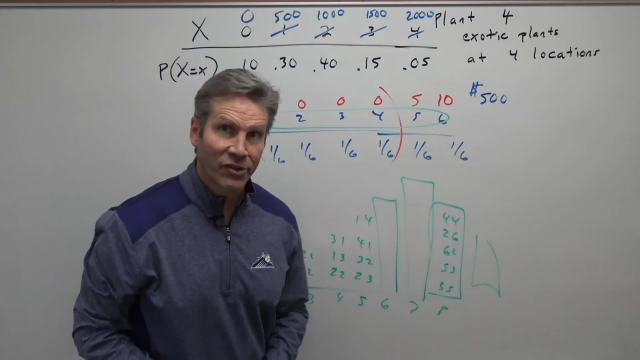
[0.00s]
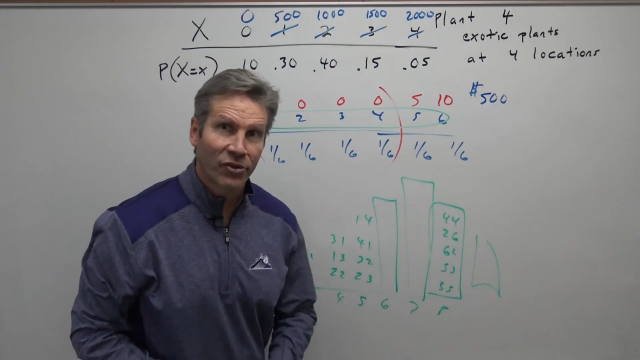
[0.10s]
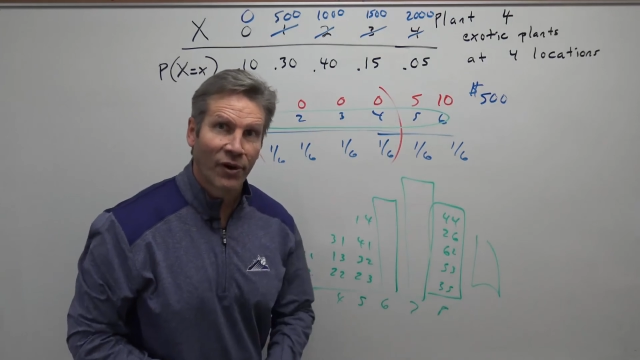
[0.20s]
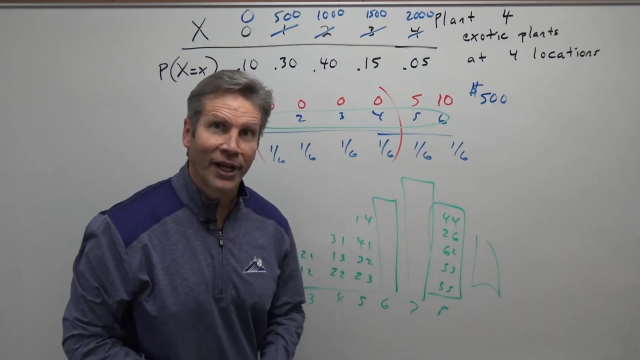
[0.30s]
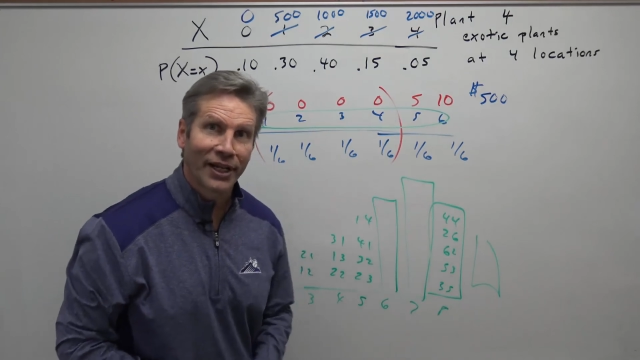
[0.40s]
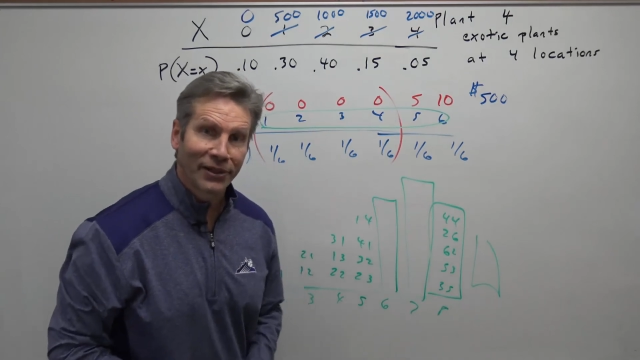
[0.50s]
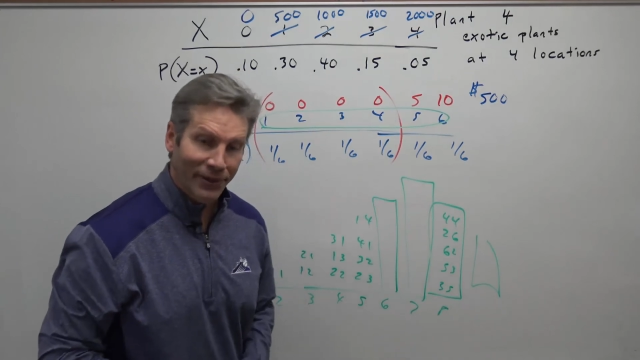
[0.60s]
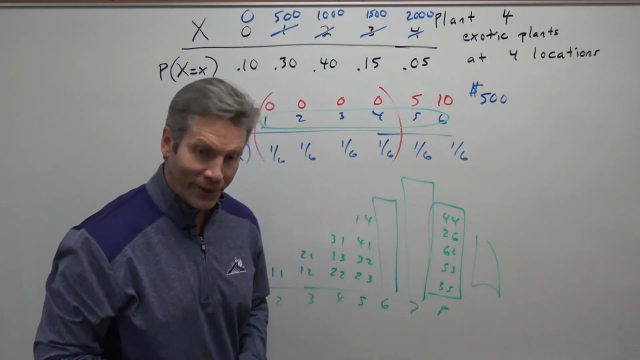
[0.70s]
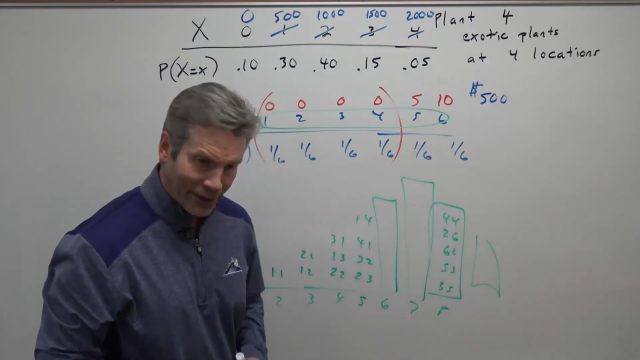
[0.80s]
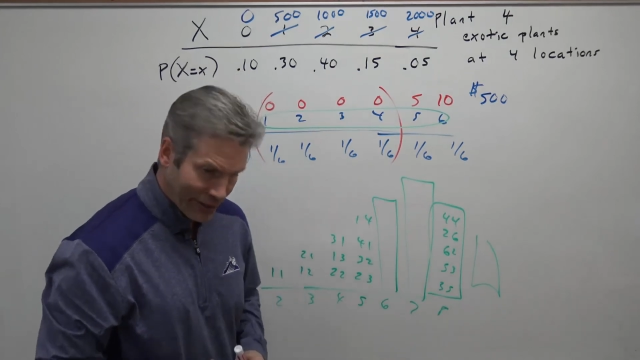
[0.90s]
a
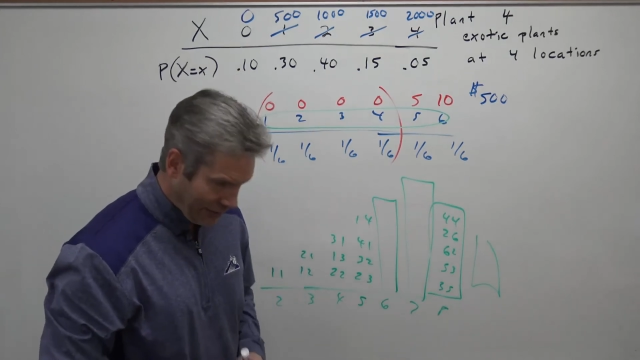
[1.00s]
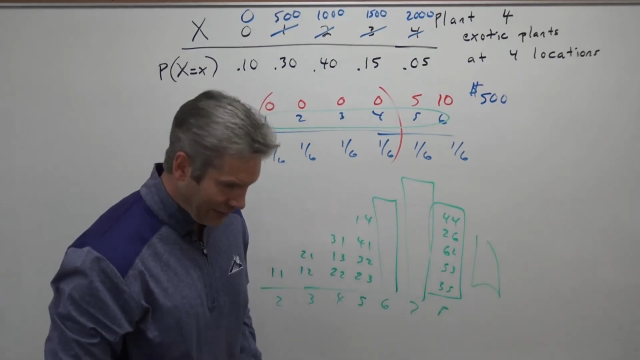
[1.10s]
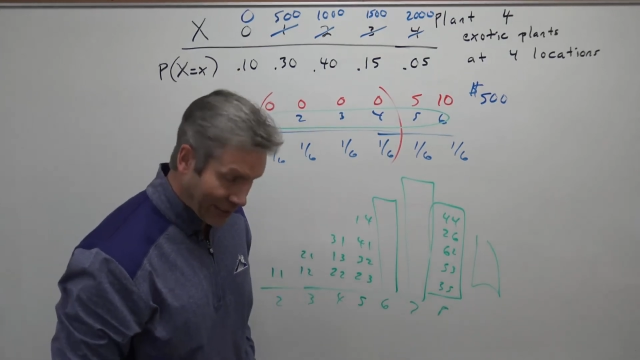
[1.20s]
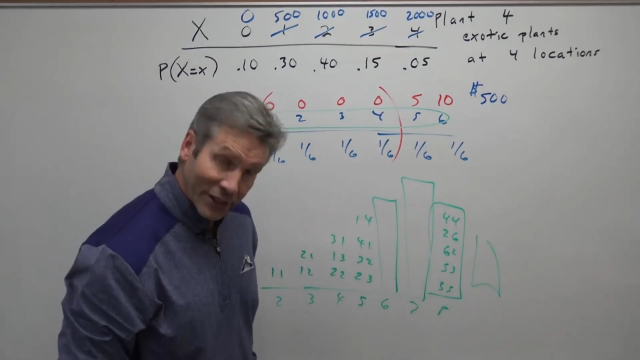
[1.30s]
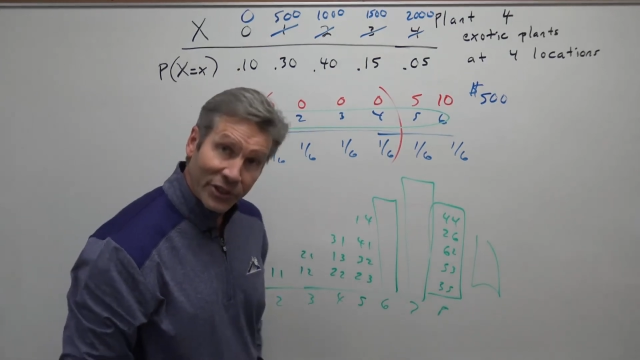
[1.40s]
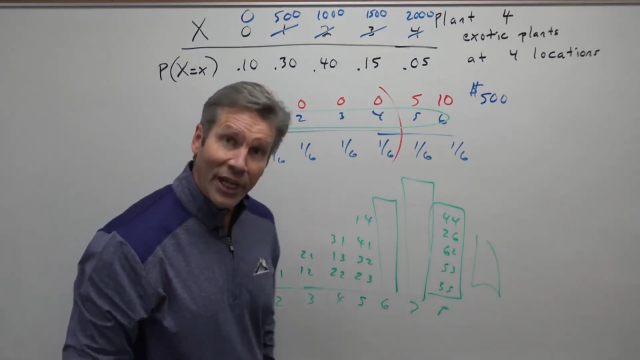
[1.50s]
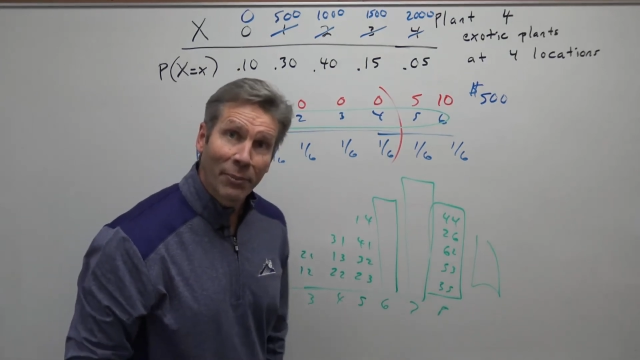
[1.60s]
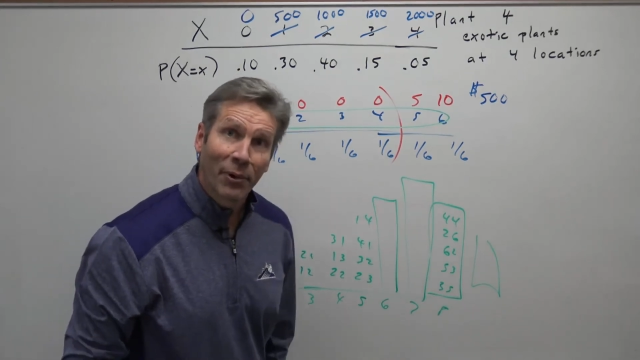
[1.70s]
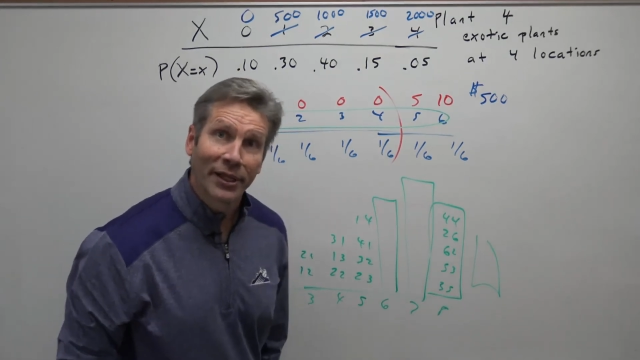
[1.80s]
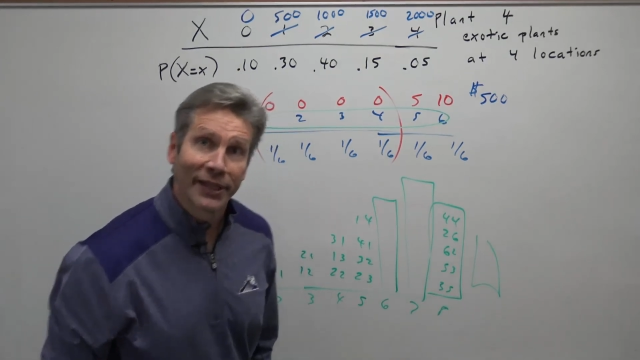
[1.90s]
triangular uh,
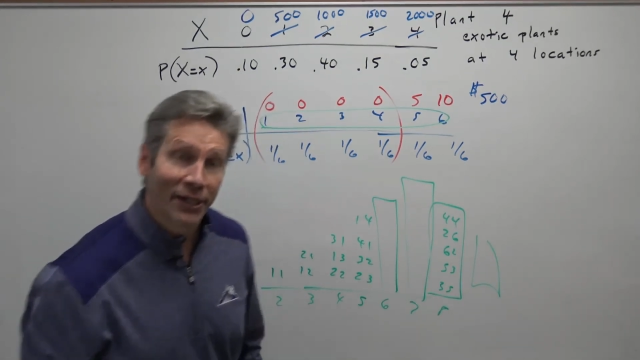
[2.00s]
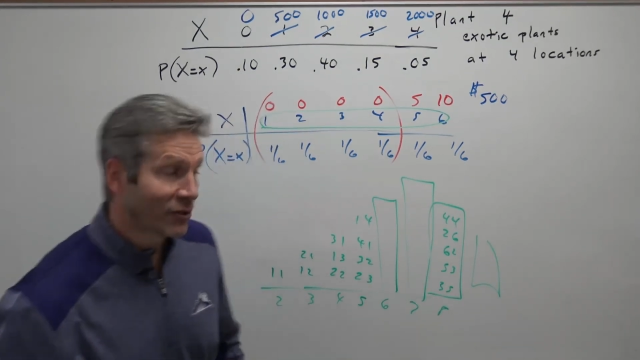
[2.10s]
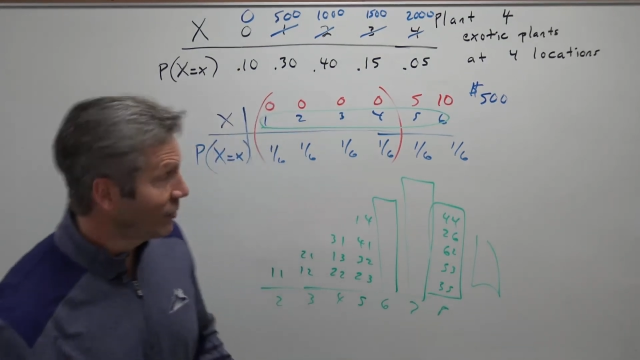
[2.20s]
shape right there.